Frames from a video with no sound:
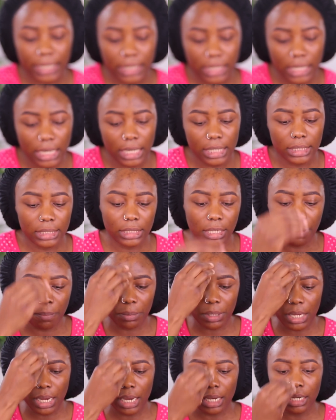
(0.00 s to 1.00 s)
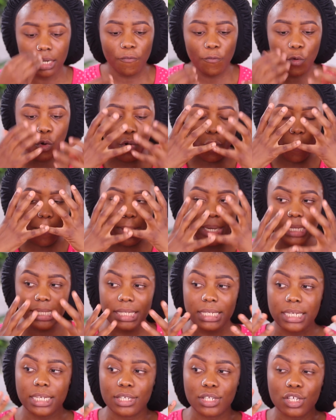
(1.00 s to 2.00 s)
I need something for my
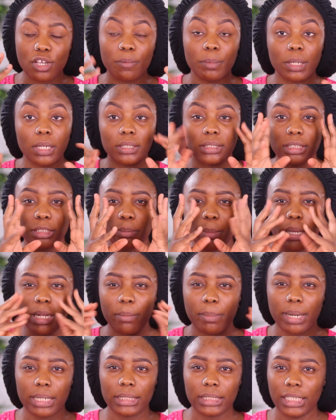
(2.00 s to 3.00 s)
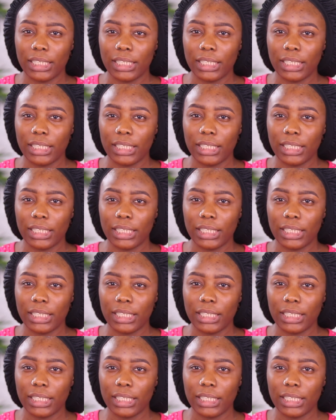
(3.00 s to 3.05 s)
T-zone because it's mainly my